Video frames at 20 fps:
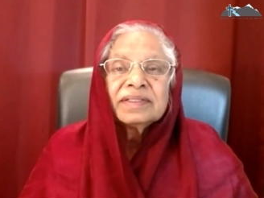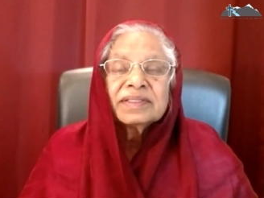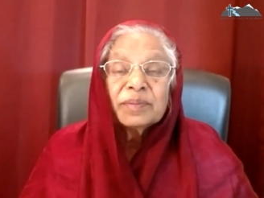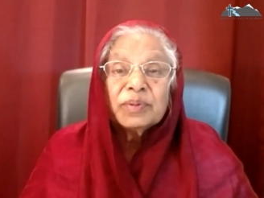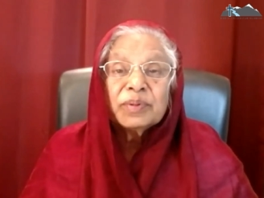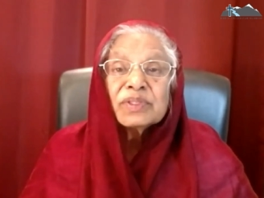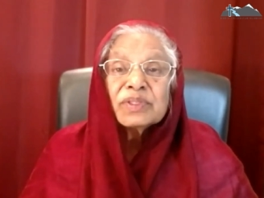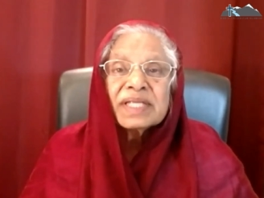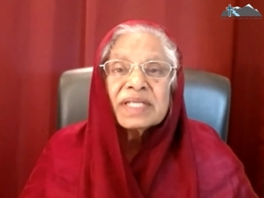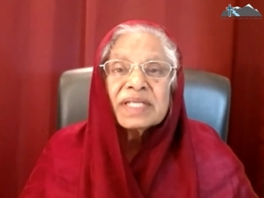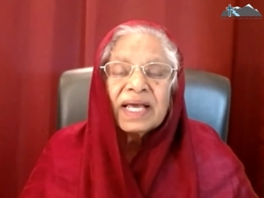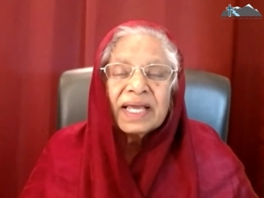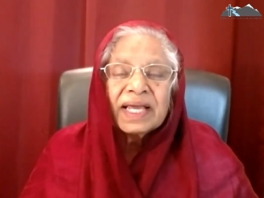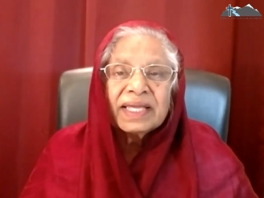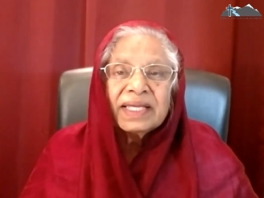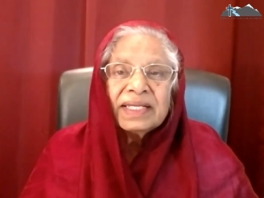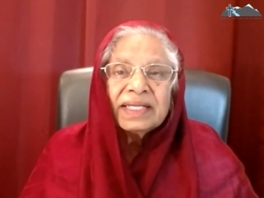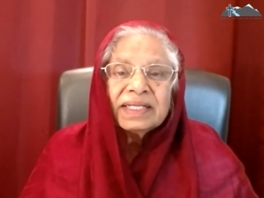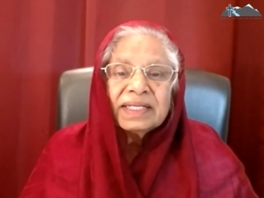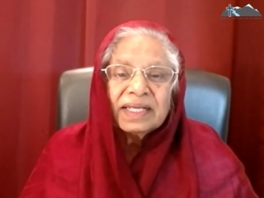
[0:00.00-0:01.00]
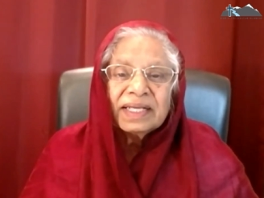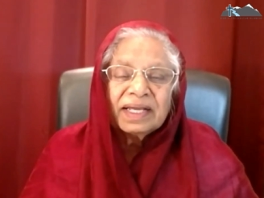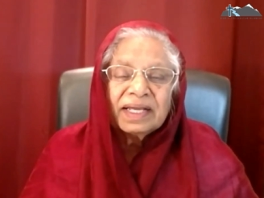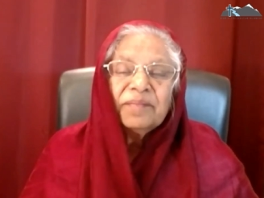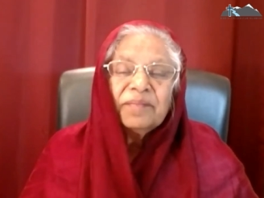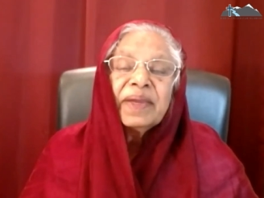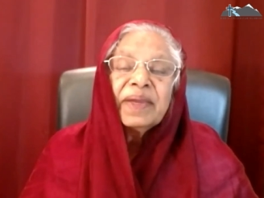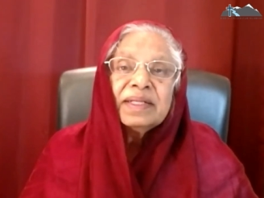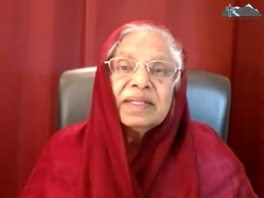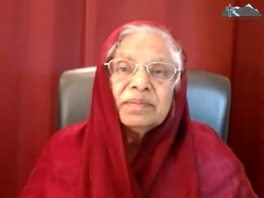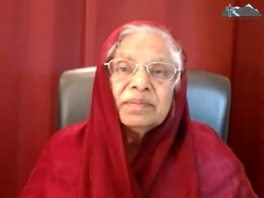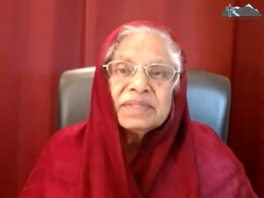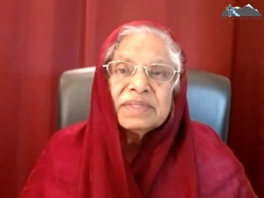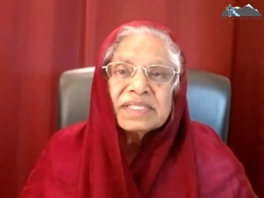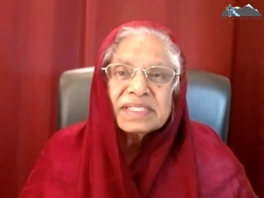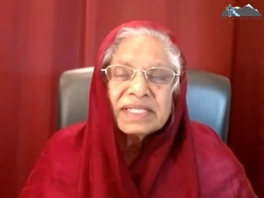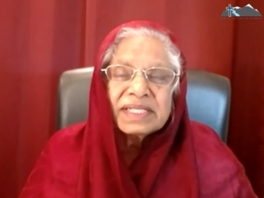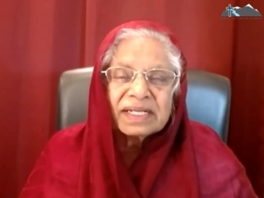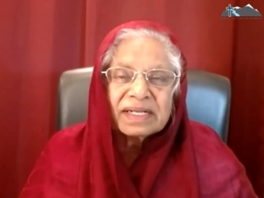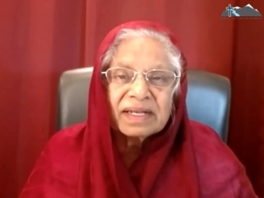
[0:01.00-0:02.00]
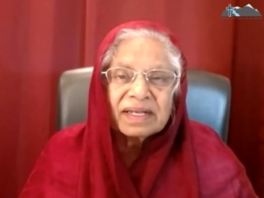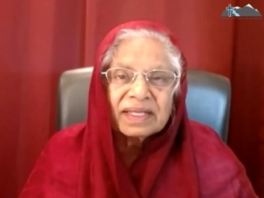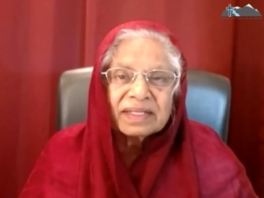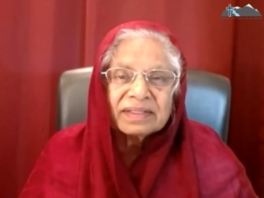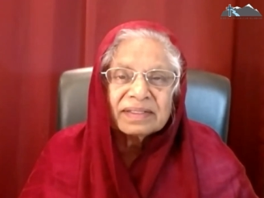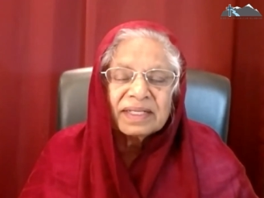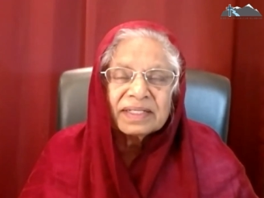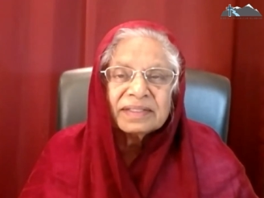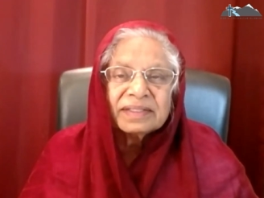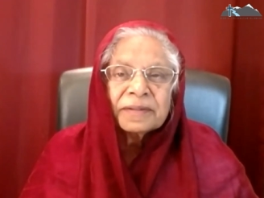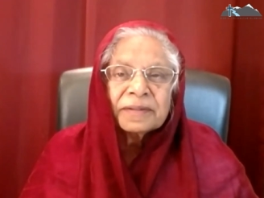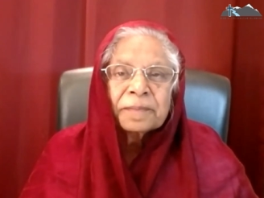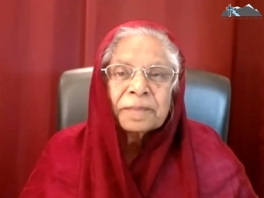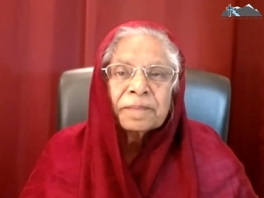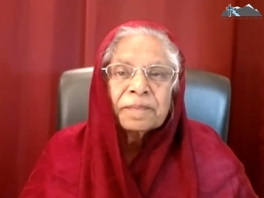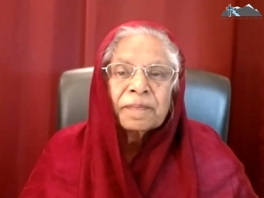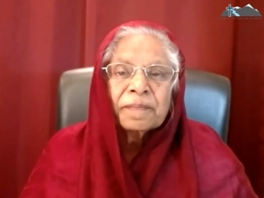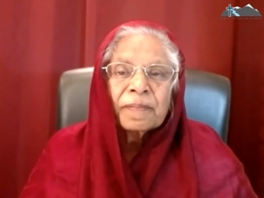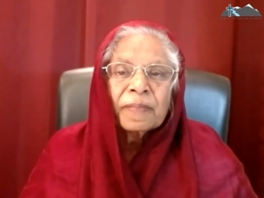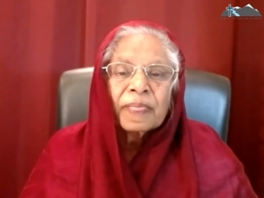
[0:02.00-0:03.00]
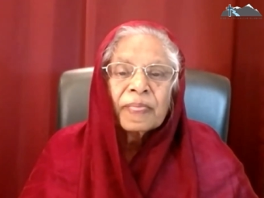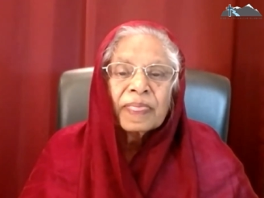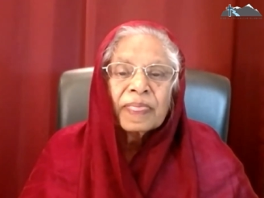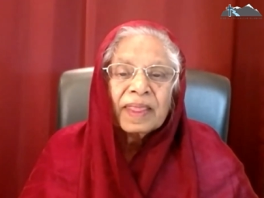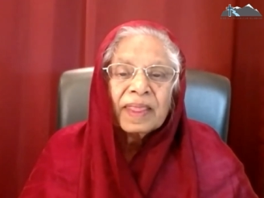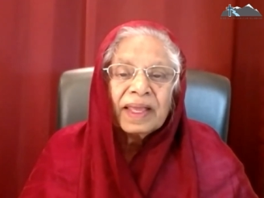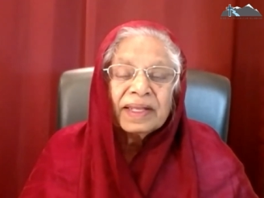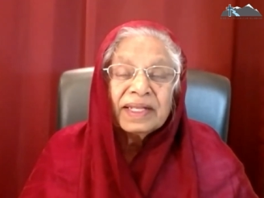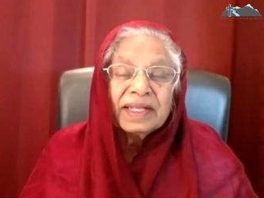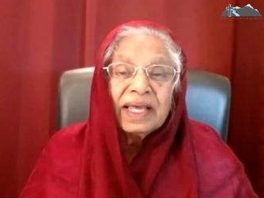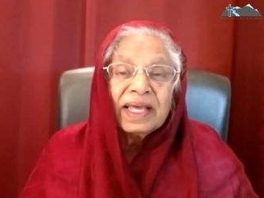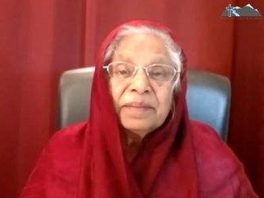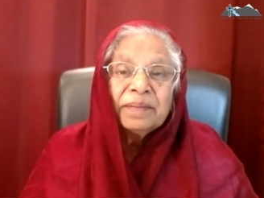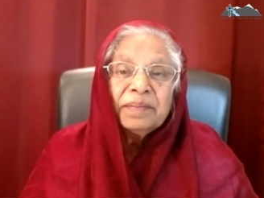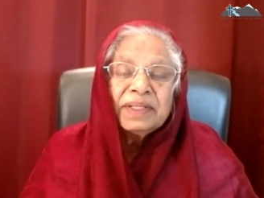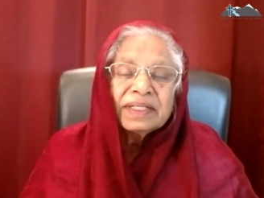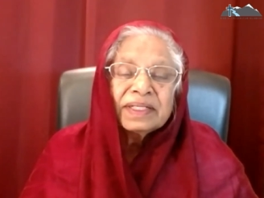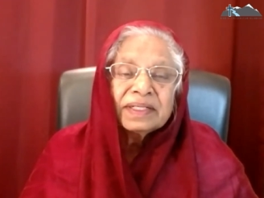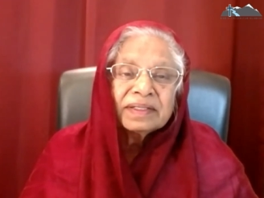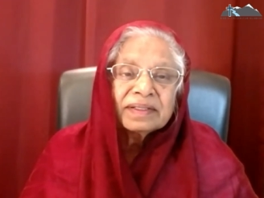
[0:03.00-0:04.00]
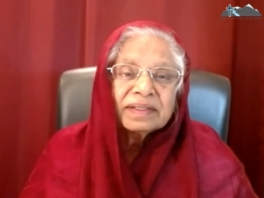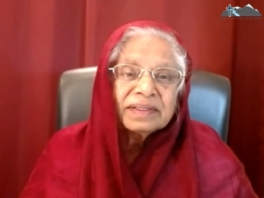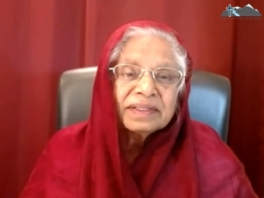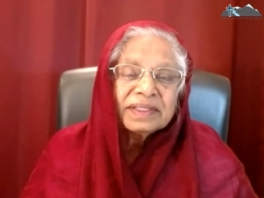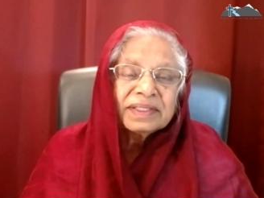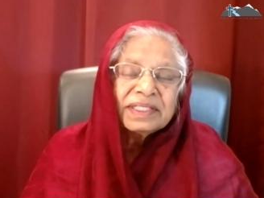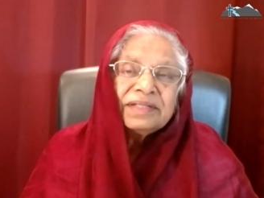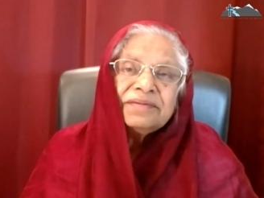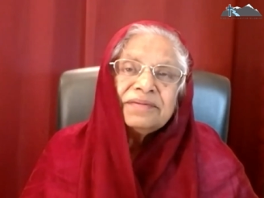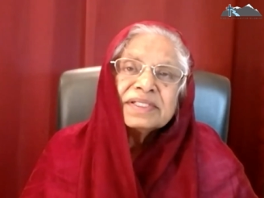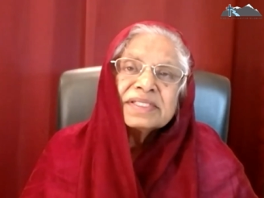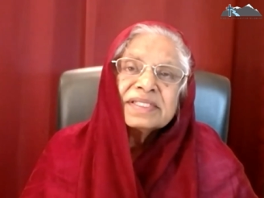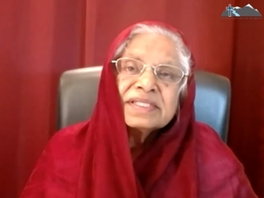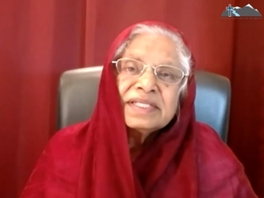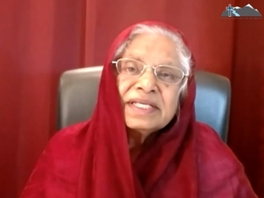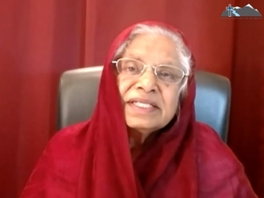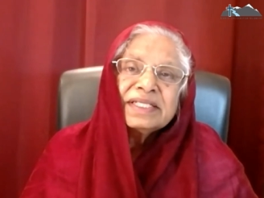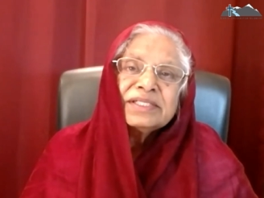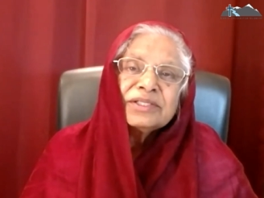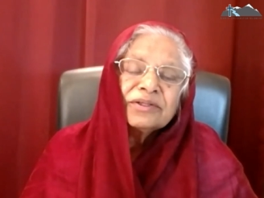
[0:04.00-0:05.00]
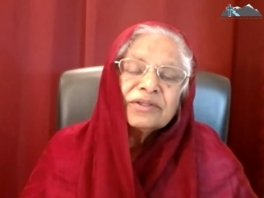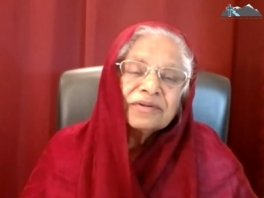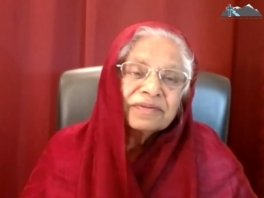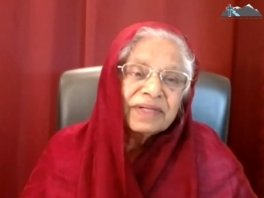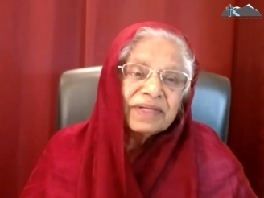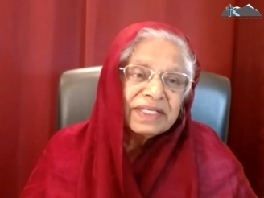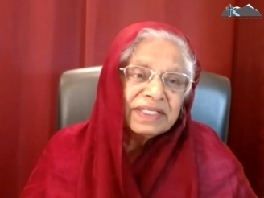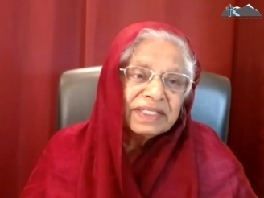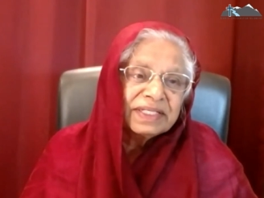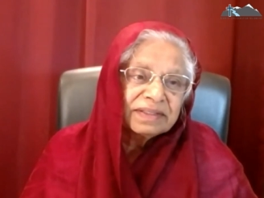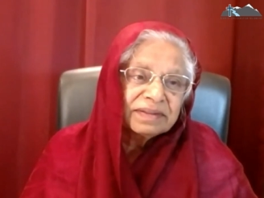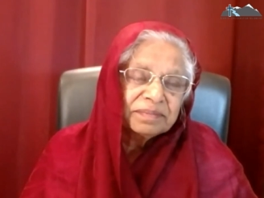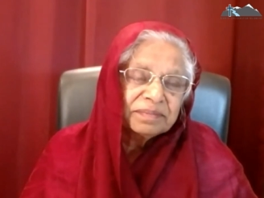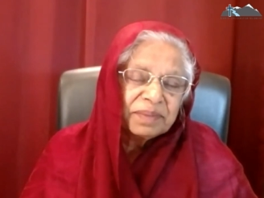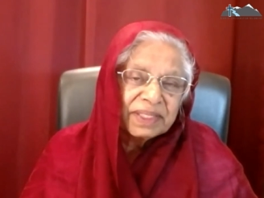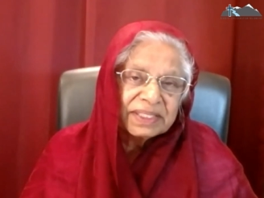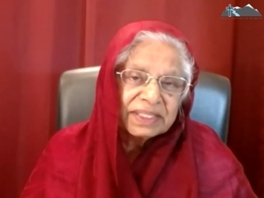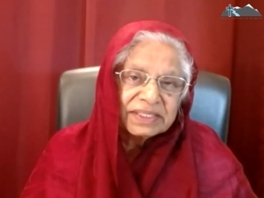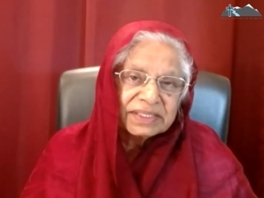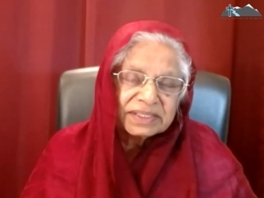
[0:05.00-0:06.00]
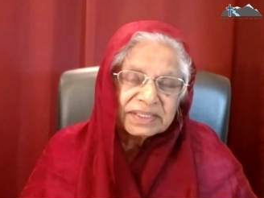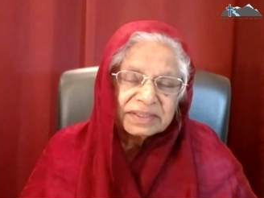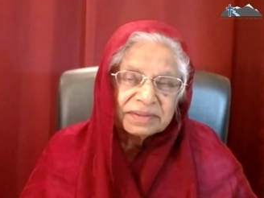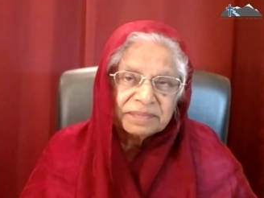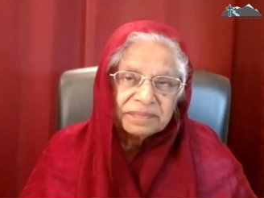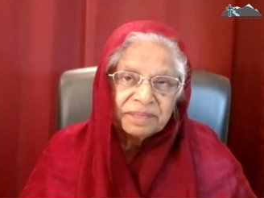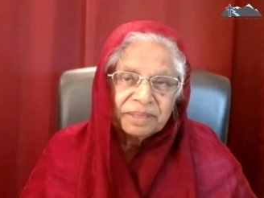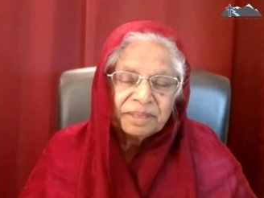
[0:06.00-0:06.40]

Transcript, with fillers: Suppose I have made a mistake like that and I'm in grievous danger of getting punished.